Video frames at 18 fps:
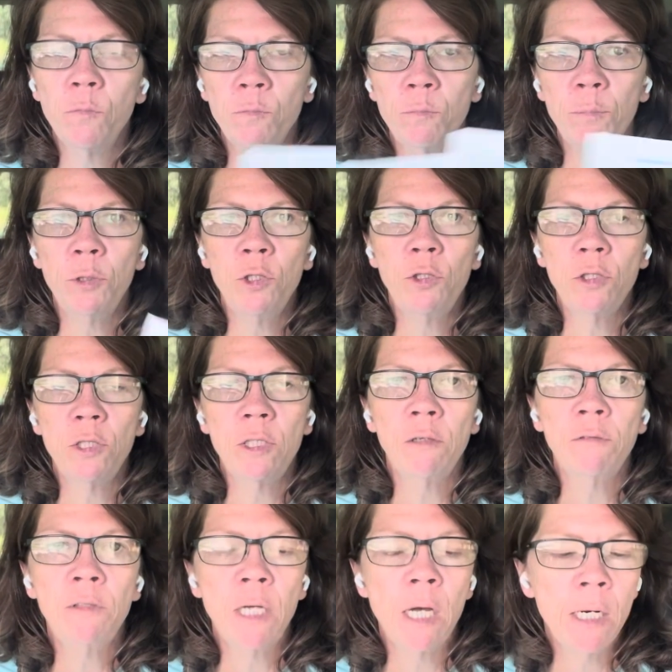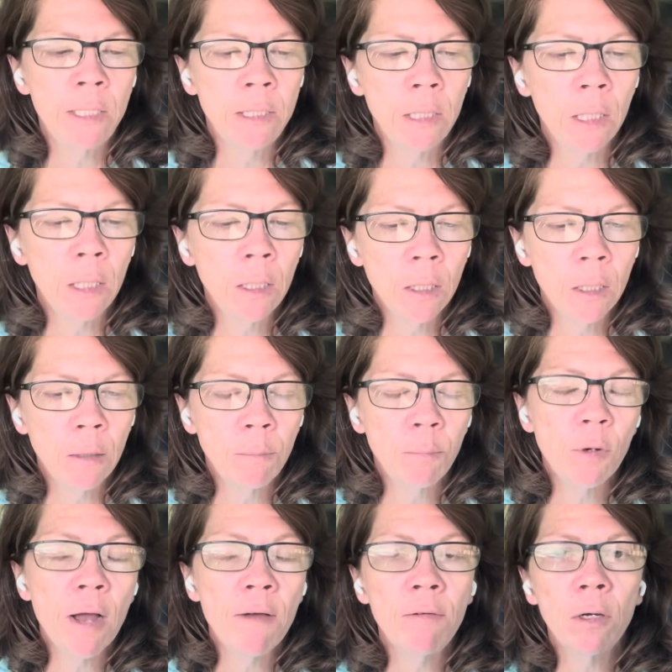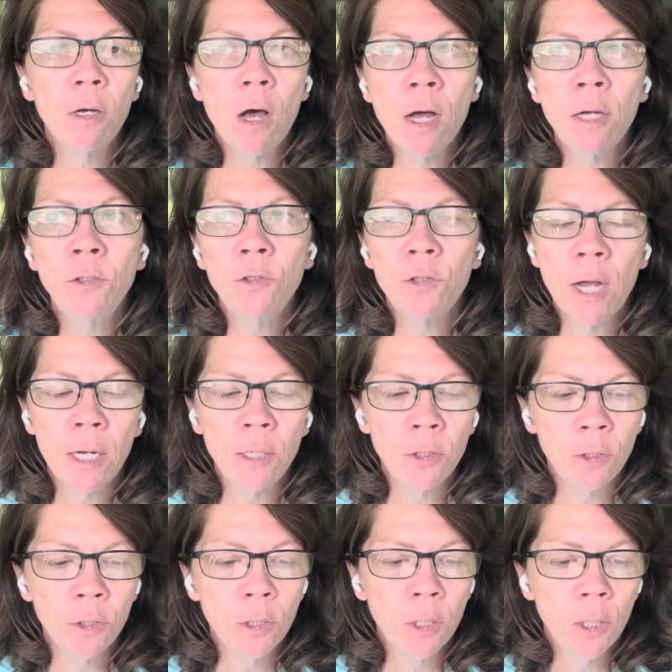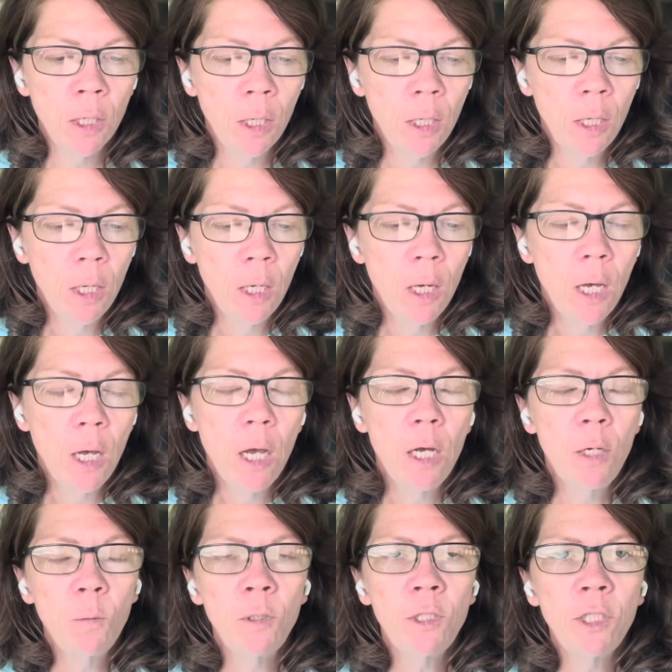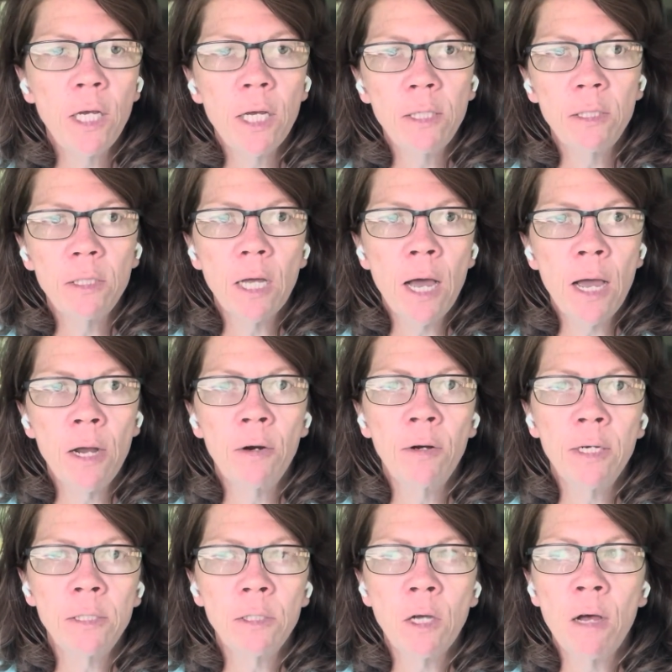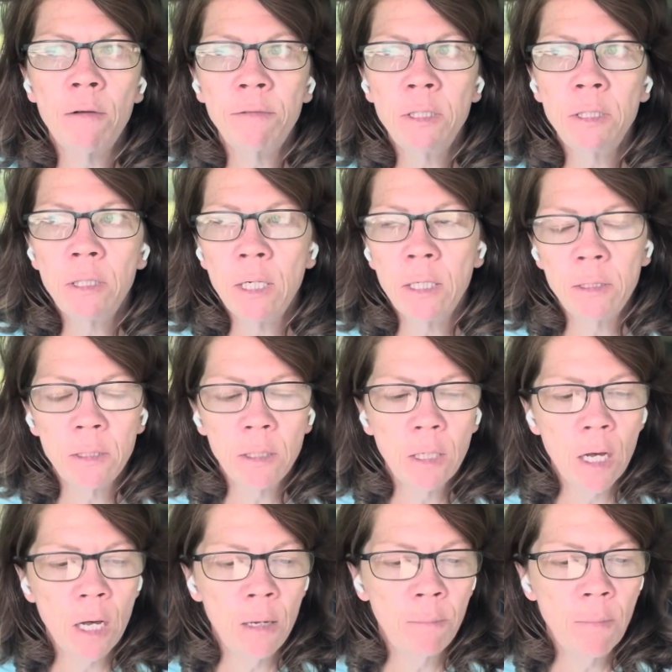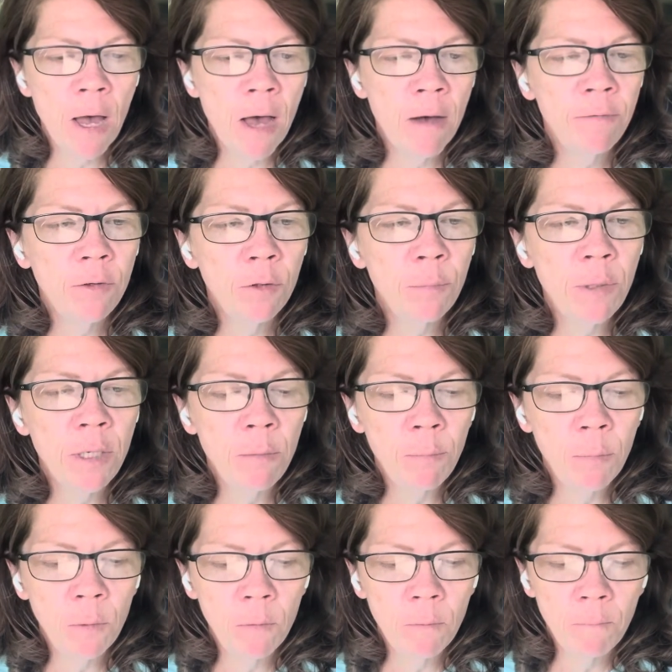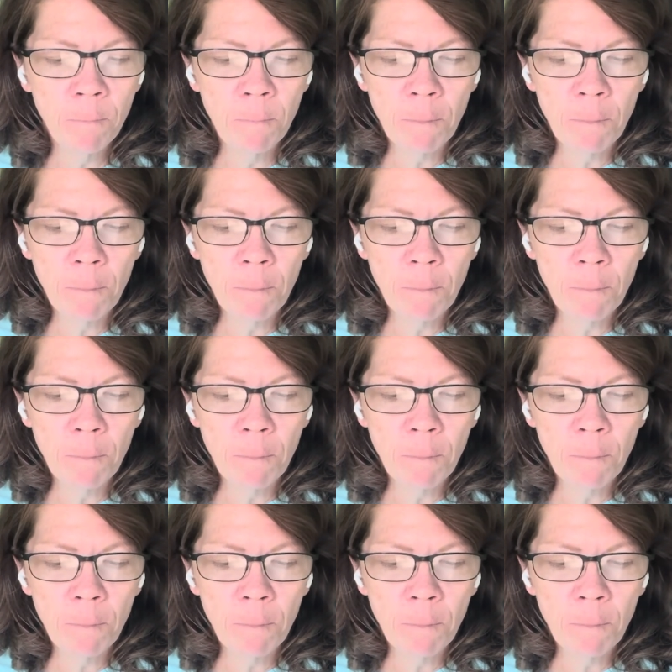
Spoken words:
put yourself down as a private contractor. in which case the IRS often does come after people.